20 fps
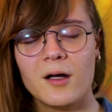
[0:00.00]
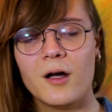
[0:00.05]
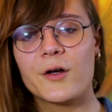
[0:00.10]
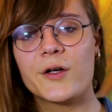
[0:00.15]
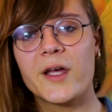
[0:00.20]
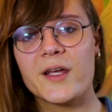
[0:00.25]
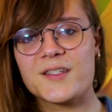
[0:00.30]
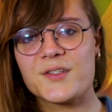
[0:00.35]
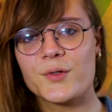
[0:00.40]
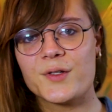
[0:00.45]

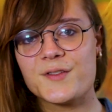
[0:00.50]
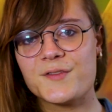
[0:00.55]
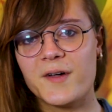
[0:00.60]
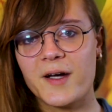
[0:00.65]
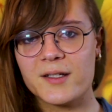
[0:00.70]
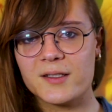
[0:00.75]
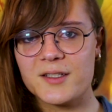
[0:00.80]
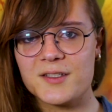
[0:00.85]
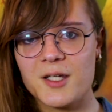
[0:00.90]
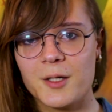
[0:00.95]
Okay, so it's
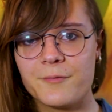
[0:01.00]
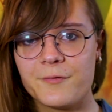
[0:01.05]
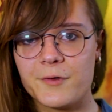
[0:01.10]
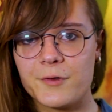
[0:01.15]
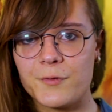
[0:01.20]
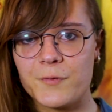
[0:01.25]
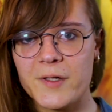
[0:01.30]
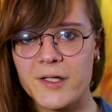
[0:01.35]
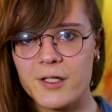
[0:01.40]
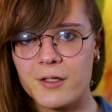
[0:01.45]
finally time for
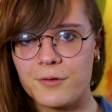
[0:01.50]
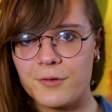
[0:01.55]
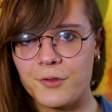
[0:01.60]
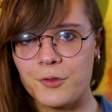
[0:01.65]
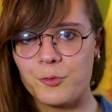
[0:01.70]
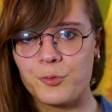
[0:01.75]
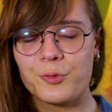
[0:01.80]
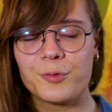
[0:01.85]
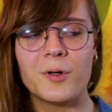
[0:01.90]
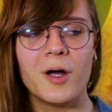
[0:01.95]
the reading
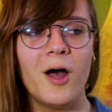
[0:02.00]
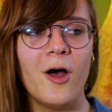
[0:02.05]
group.